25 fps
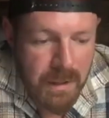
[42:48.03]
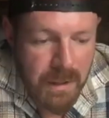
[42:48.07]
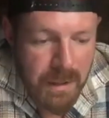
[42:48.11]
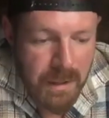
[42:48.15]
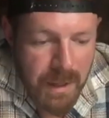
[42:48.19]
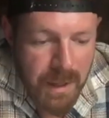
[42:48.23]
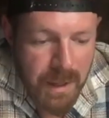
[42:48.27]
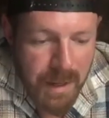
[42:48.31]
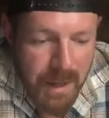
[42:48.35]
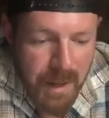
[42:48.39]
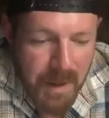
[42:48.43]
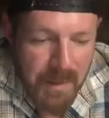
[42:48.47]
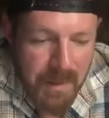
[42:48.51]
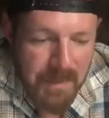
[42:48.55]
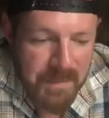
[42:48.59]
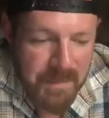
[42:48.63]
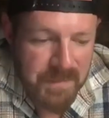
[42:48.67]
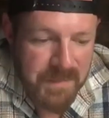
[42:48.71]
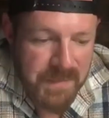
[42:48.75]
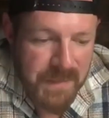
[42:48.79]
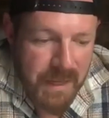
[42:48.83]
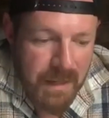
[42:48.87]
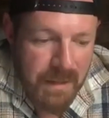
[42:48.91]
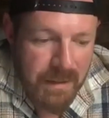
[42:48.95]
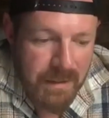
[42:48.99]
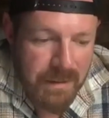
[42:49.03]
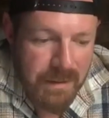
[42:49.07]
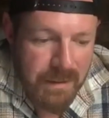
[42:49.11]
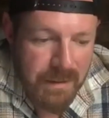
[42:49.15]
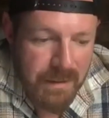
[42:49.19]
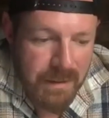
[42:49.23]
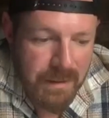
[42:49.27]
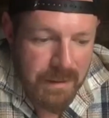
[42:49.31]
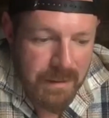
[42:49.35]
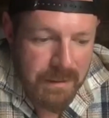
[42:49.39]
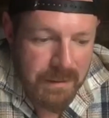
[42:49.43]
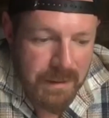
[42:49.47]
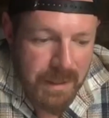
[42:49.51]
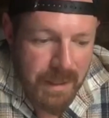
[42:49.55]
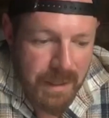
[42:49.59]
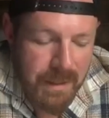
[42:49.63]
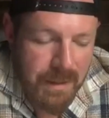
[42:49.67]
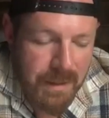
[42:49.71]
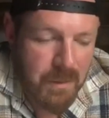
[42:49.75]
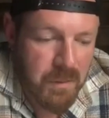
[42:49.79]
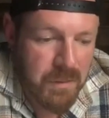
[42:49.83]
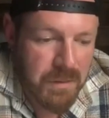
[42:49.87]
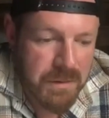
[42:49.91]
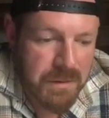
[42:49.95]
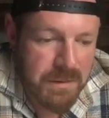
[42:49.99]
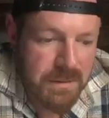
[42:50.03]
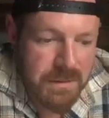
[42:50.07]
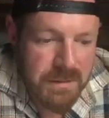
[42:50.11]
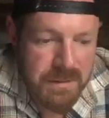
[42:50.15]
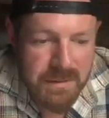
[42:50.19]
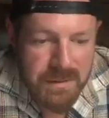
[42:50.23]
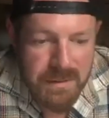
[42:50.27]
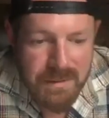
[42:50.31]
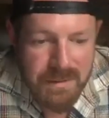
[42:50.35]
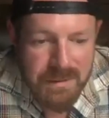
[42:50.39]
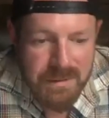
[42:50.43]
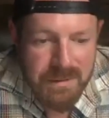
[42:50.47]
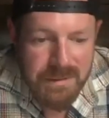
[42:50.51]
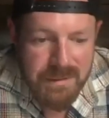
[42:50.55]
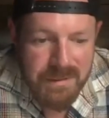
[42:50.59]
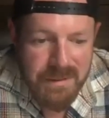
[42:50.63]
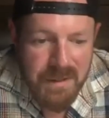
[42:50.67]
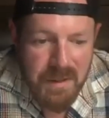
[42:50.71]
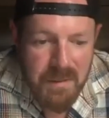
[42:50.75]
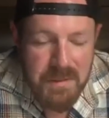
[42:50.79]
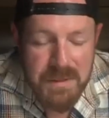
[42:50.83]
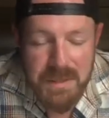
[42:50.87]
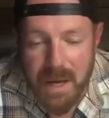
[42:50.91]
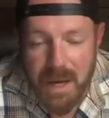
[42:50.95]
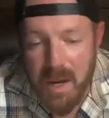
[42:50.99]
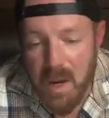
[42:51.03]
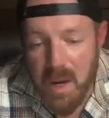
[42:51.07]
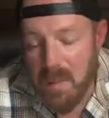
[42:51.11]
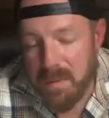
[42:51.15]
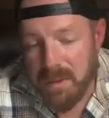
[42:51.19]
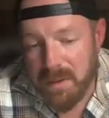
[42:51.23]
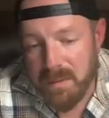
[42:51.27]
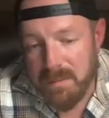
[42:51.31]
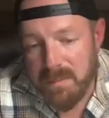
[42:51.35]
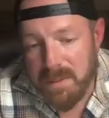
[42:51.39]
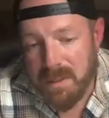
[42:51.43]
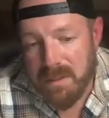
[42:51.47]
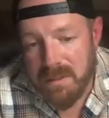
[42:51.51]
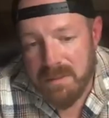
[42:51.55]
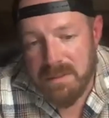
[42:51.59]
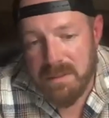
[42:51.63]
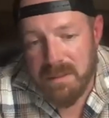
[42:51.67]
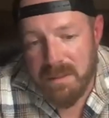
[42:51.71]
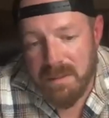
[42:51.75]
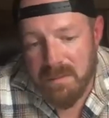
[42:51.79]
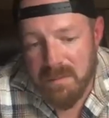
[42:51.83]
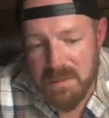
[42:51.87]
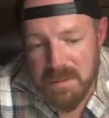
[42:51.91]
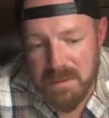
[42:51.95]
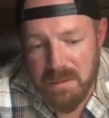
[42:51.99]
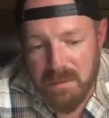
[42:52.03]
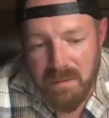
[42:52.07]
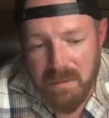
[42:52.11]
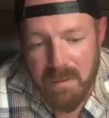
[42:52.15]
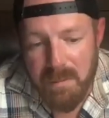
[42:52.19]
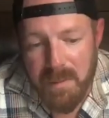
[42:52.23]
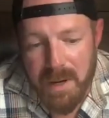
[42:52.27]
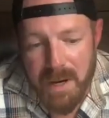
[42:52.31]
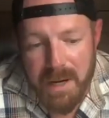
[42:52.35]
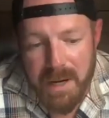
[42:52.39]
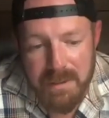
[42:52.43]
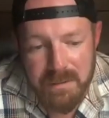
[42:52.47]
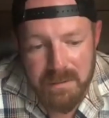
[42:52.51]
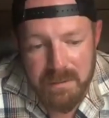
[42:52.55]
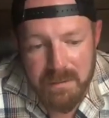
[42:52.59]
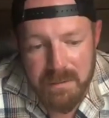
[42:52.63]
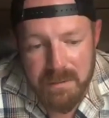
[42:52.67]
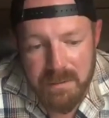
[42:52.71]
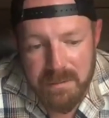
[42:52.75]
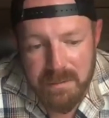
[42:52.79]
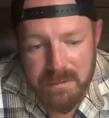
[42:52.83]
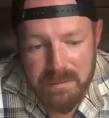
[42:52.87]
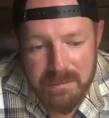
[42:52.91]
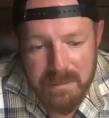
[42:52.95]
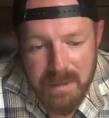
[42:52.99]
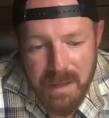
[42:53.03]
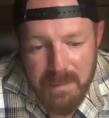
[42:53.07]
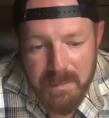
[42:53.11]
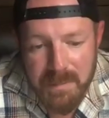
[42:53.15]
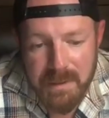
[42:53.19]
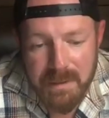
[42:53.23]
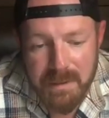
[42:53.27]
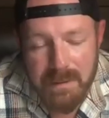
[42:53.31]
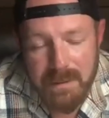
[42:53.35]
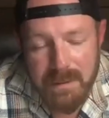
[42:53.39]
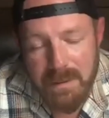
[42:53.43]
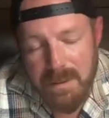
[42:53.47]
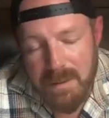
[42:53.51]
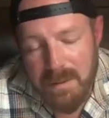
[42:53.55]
Um, yeah, it was it was eye opening because it was a reminder. I mean,